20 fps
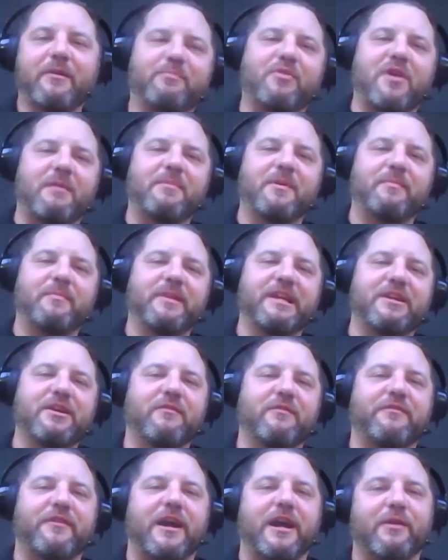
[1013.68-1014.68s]
would probably
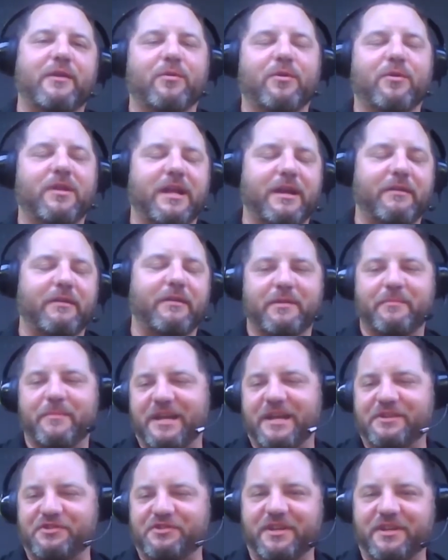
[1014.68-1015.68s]
go viral, I would
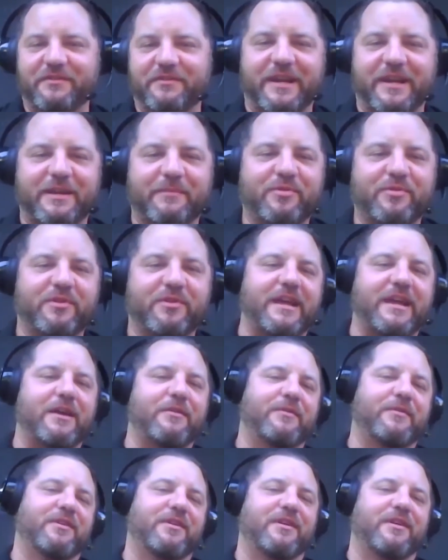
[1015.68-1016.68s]
imagine, if I could pull
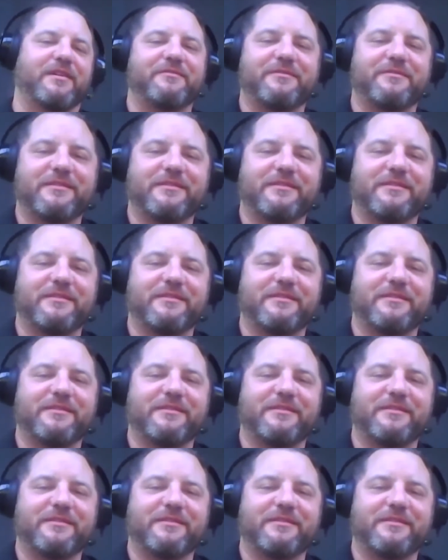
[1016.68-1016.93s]
that one off.